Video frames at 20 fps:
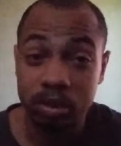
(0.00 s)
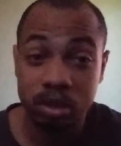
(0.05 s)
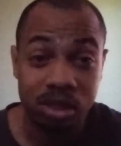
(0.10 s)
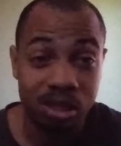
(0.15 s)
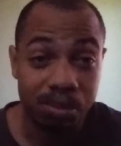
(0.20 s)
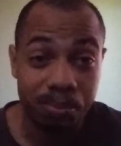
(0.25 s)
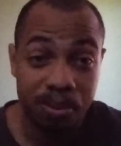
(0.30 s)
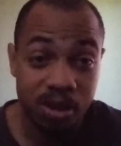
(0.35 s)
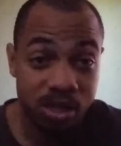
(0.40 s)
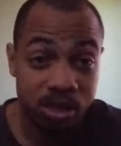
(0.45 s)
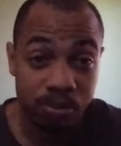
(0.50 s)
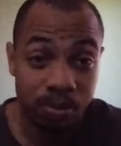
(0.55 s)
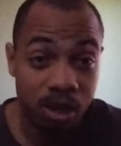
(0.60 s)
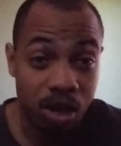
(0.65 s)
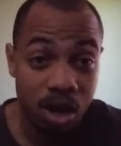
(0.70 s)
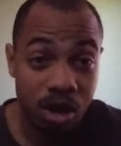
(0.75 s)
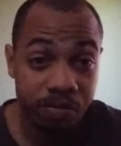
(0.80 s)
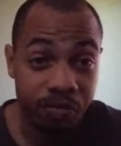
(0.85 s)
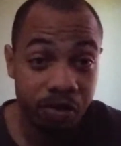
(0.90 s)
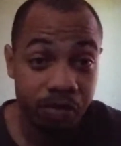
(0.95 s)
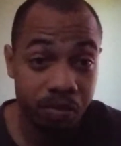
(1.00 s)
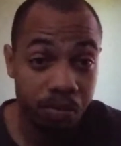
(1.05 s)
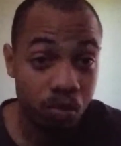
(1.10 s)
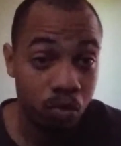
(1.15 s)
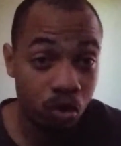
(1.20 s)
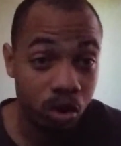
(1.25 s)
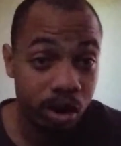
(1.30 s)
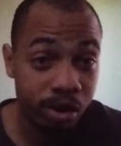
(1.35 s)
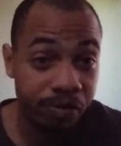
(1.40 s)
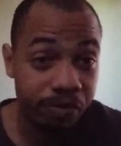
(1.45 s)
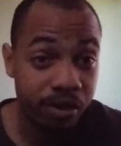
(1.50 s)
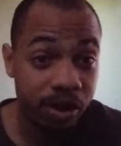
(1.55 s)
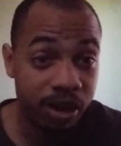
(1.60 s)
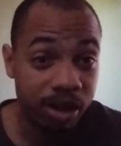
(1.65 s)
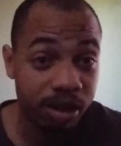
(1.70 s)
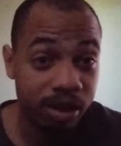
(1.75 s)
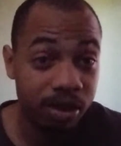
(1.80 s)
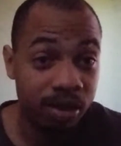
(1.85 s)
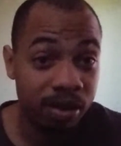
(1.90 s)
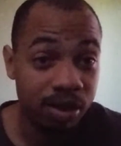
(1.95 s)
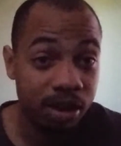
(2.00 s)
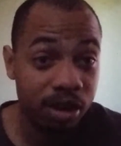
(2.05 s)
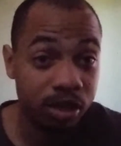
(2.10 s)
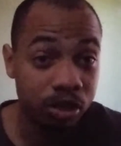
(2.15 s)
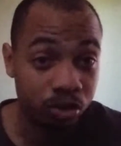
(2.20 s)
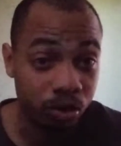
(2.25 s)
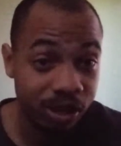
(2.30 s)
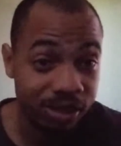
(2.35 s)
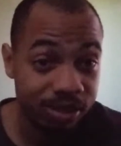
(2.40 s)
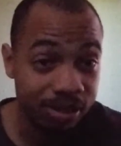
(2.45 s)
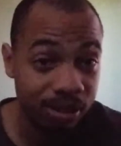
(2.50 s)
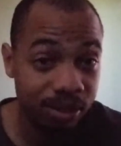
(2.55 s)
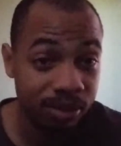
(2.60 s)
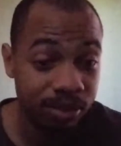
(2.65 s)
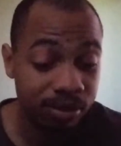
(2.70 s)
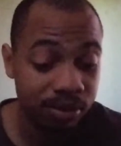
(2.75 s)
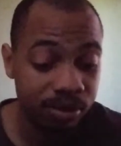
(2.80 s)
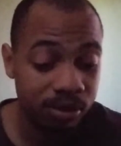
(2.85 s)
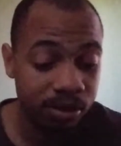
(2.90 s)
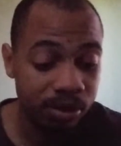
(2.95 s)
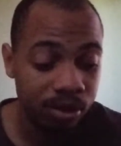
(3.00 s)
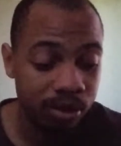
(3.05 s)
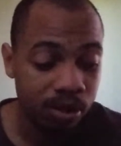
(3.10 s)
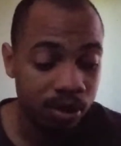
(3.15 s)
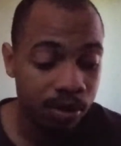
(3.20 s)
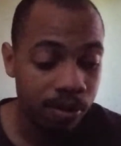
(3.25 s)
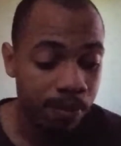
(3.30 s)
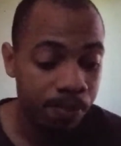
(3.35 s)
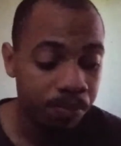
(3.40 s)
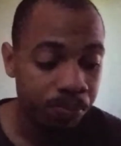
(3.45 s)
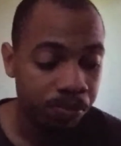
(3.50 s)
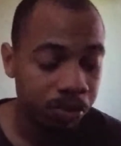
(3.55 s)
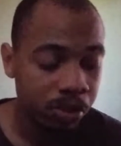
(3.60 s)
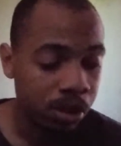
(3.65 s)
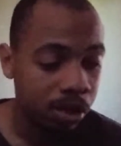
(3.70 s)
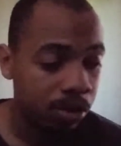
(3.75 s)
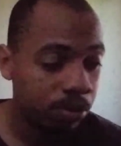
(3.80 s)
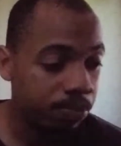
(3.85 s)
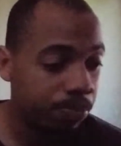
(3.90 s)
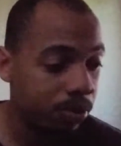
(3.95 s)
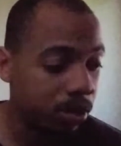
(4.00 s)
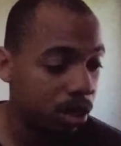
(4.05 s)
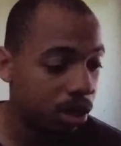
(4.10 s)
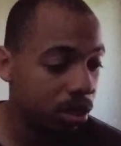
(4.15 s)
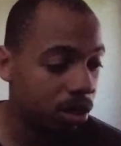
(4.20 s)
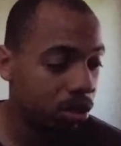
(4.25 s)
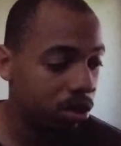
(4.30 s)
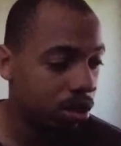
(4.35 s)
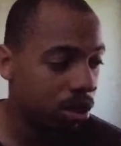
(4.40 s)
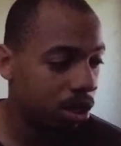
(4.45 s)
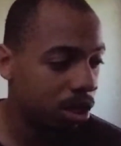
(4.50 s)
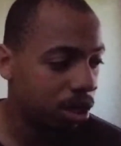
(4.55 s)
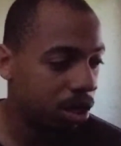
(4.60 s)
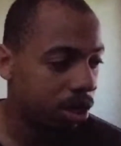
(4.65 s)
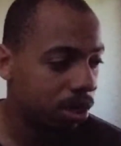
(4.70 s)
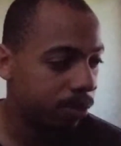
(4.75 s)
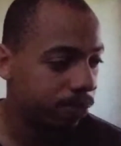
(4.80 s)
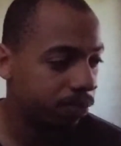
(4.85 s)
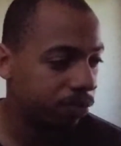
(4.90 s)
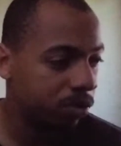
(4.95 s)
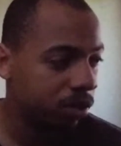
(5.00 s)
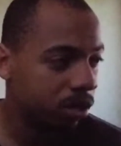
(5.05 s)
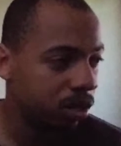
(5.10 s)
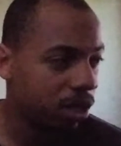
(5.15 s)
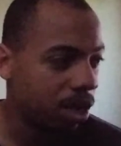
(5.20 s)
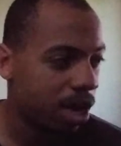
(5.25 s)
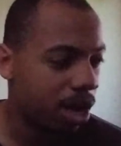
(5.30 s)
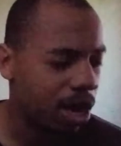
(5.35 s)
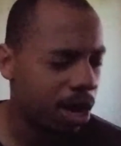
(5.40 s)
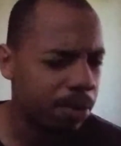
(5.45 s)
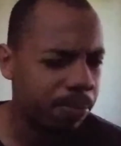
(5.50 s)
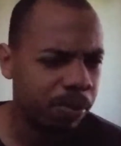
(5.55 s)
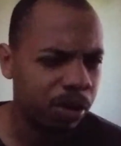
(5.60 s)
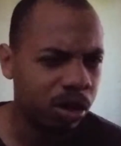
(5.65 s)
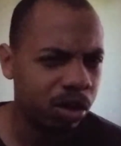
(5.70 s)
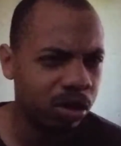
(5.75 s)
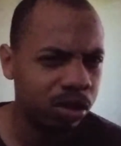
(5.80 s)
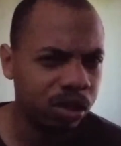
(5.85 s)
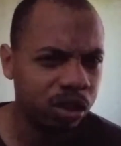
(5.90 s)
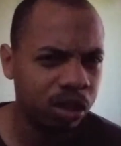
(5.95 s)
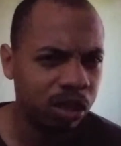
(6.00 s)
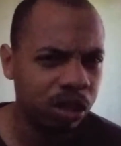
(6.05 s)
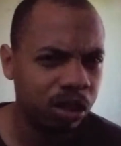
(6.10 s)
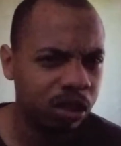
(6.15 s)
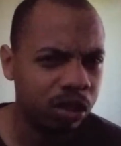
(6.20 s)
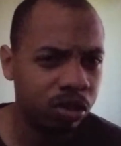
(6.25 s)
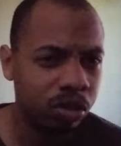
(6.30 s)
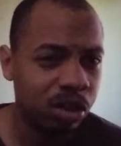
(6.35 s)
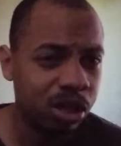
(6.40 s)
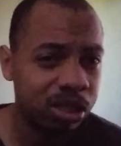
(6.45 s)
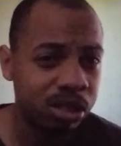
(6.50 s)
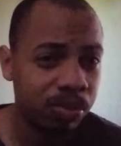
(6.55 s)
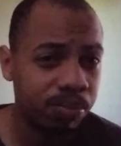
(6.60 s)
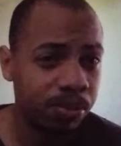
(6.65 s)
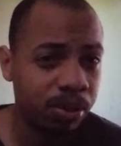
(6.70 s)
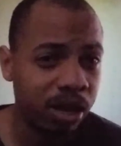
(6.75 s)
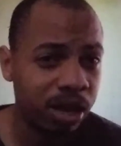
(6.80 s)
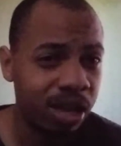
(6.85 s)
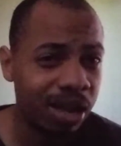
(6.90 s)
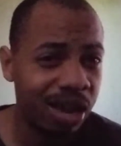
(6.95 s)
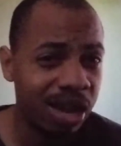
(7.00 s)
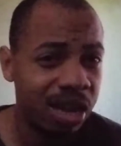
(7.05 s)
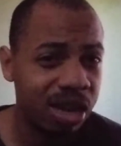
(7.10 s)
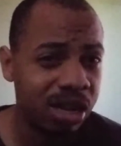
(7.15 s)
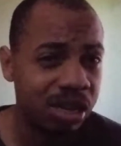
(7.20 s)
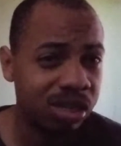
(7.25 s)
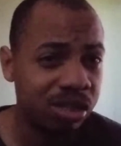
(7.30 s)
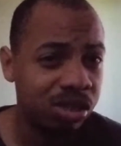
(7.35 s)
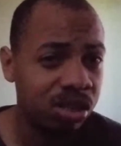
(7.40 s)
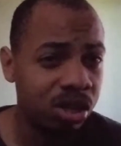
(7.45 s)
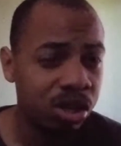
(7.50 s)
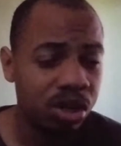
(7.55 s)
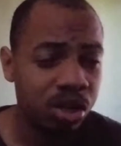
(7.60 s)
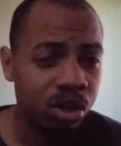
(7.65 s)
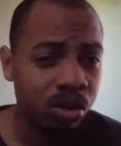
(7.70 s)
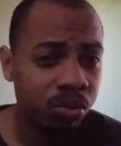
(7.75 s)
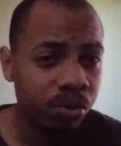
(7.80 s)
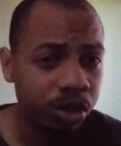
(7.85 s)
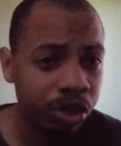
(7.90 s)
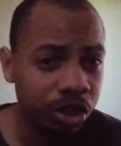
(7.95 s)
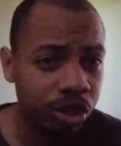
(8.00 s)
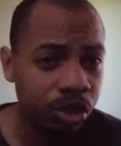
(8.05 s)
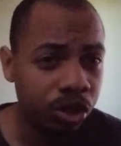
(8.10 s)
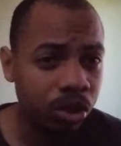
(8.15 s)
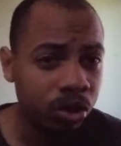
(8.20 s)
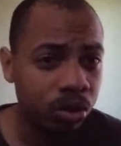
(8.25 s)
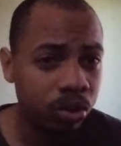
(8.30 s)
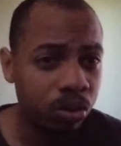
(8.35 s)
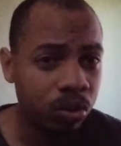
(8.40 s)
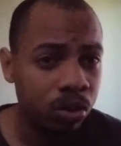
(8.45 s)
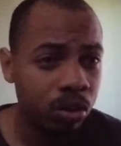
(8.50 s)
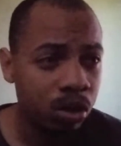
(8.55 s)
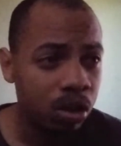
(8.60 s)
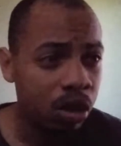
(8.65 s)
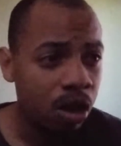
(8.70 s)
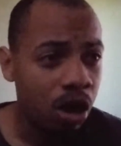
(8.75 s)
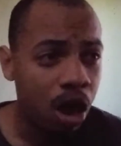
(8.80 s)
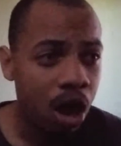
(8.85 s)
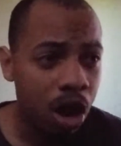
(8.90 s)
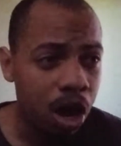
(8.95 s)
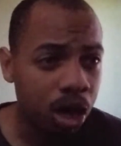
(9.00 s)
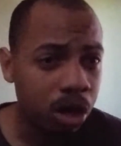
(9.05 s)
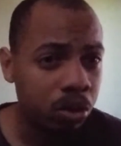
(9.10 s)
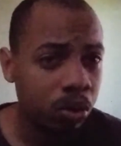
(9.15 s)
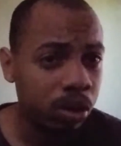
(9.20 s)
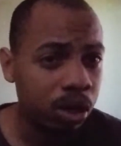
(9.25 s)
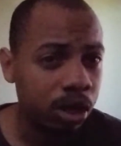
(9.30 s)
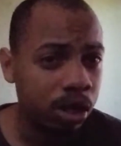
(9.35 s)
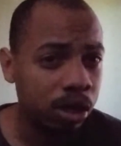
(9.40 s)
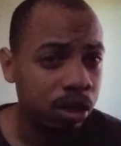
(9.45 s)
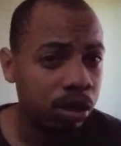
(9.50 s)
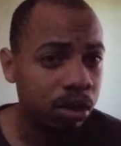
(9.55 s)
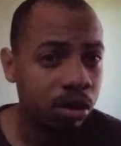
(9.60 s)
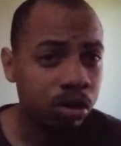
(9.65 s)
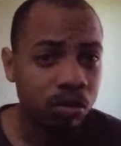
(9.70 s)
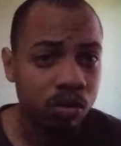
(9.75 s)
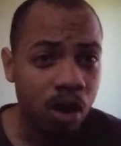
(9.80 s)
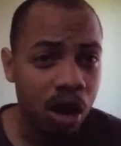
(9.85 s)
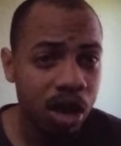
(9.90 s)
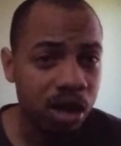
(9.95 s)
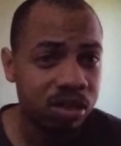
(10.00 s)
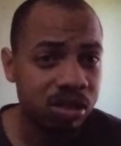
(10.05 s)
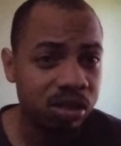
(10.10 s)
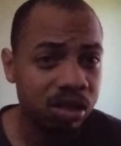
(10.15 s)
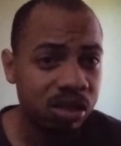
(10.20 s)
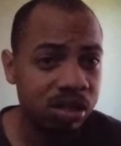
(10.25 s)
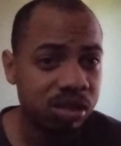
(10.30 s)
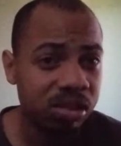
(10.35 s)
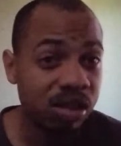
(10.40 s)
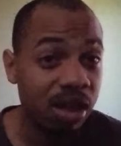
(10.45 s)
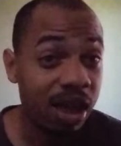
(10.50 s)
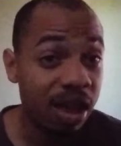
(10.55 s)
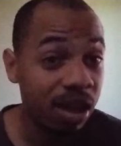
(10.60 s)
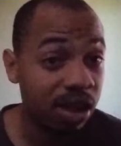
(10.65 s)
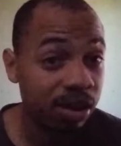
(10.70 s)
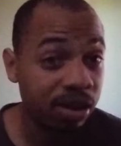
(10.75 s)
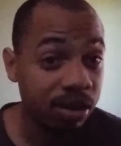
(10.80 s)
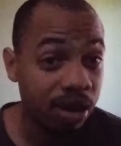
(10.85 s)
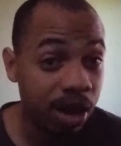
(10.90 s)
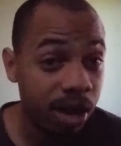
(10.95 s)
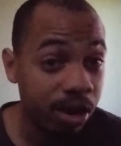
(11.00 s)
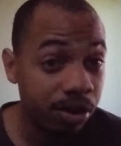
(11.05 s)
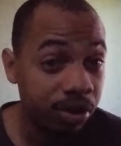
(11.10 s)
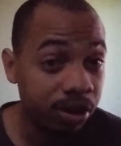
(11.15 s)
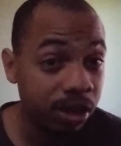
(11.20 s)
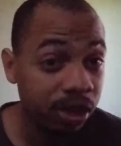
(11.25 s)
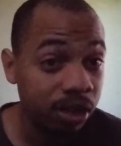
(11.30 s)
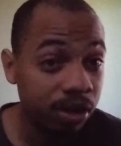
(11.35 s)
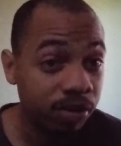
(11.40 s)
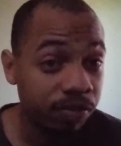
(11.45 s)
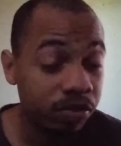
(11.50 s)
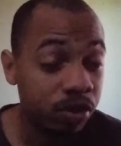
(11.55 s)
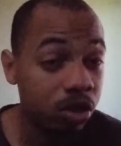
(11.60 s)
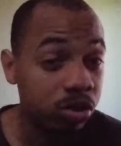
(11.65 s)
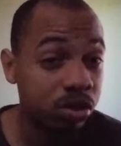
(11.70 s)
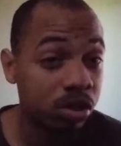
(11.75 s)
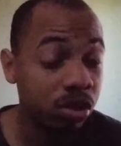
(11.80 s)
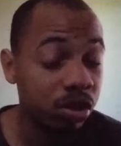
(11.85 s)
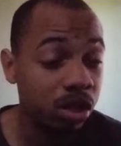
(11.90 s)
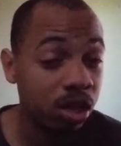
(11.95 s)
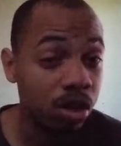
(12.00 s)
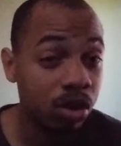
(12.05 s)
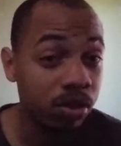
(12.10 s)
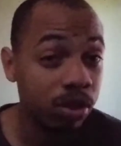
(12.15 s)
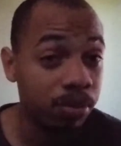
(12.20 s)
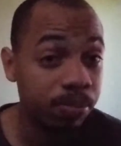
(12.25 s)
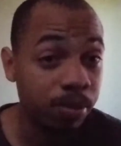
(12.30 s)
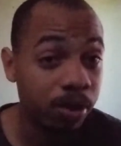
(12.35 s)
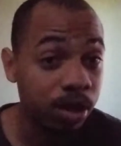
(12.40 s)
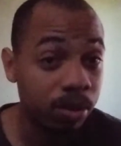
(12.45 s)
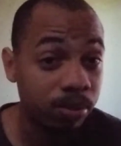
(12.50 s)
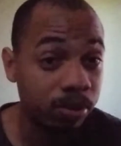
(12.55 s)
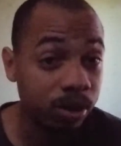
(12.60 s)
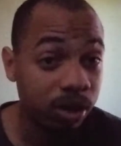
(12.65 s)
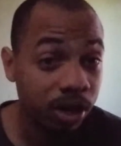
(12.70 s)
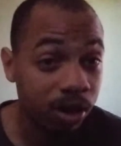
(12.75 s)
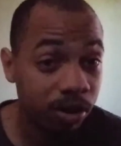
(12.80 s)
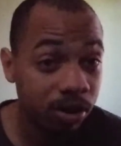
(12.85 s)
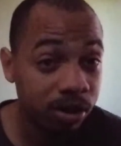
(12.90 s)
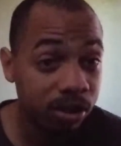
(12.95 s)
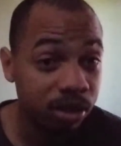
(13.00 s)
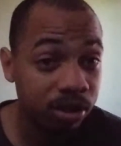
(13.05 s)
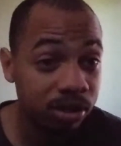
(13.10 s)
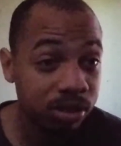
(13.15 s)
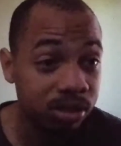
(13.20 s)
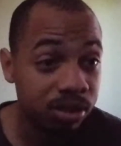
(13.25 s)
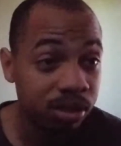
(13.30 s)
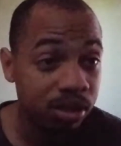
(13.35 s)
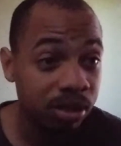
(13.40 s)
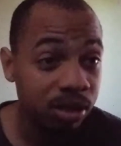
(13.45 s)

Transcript: just piss me off even more if I address it. But yeah, apparently you get to play as Riku, Aqua, Roxas, and Kairi. Those are the only playable characters.